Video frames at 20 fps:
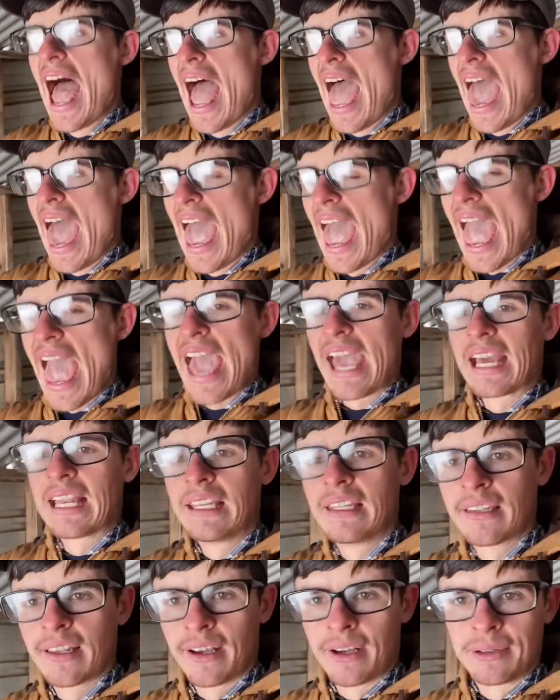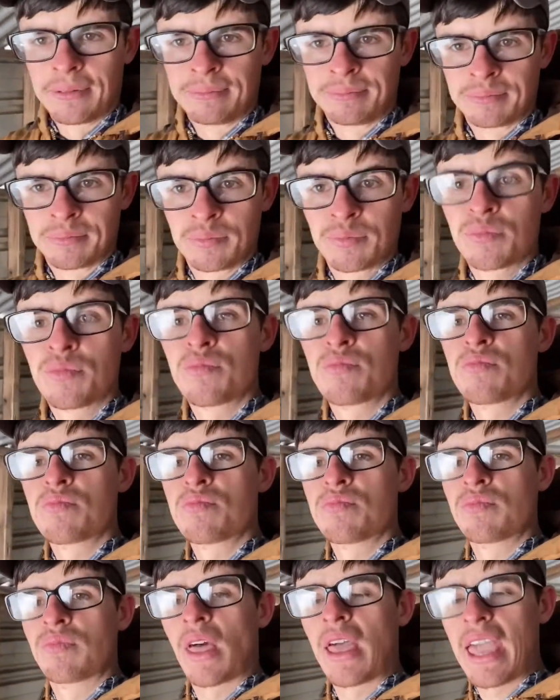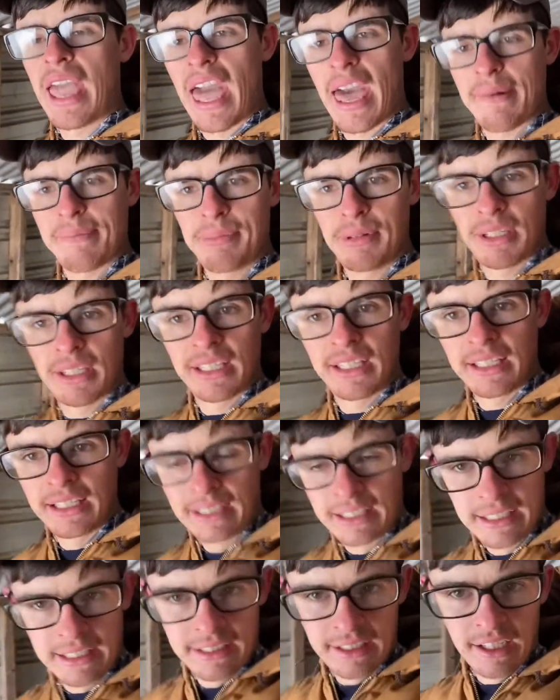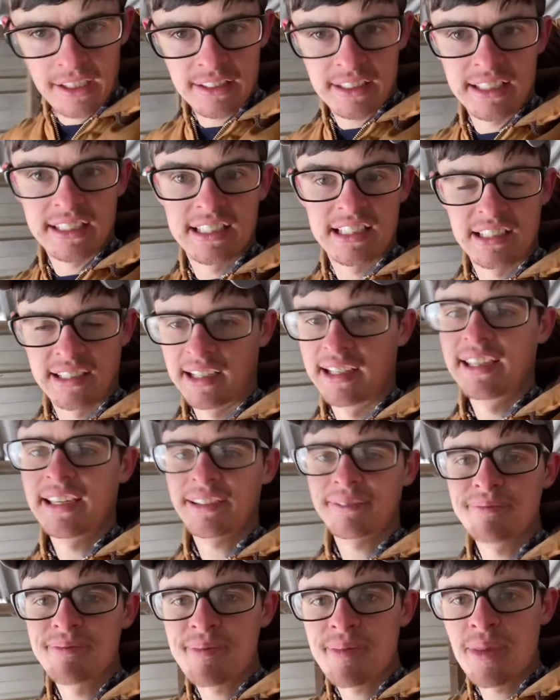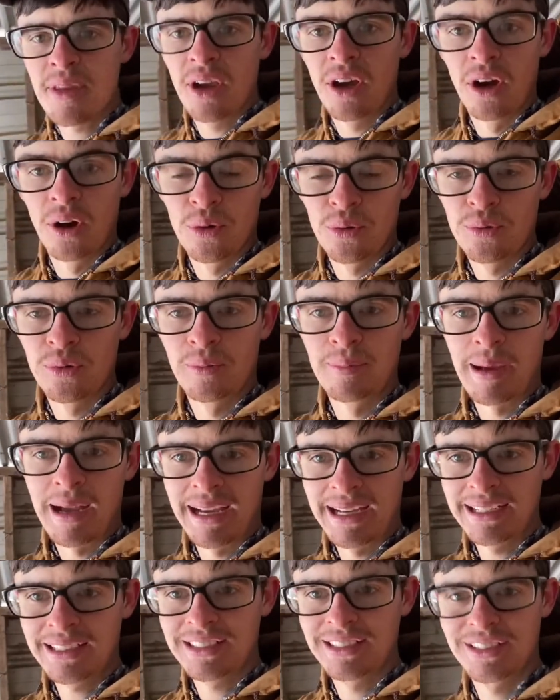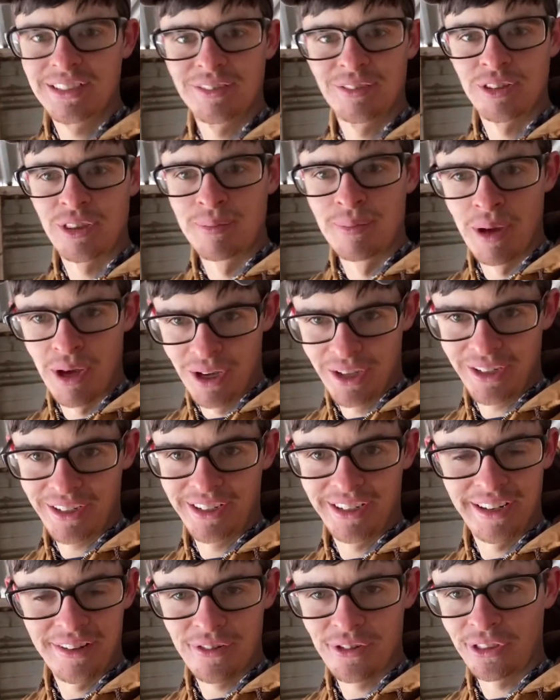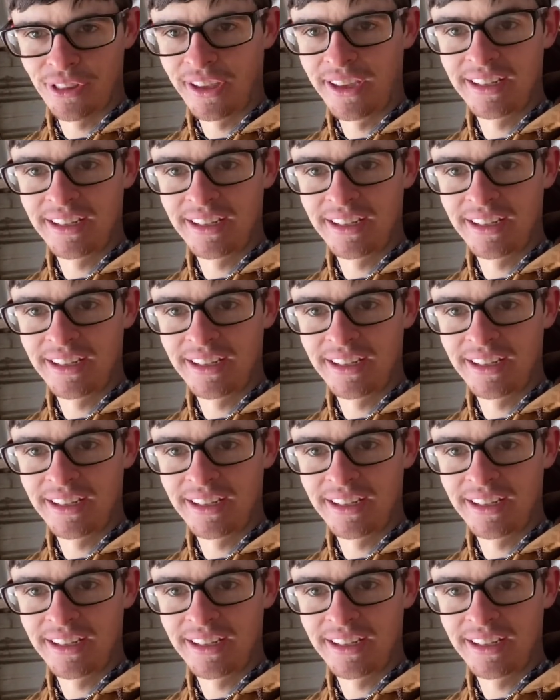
And they happen to get, it does get slick on the mines with the mud and everything.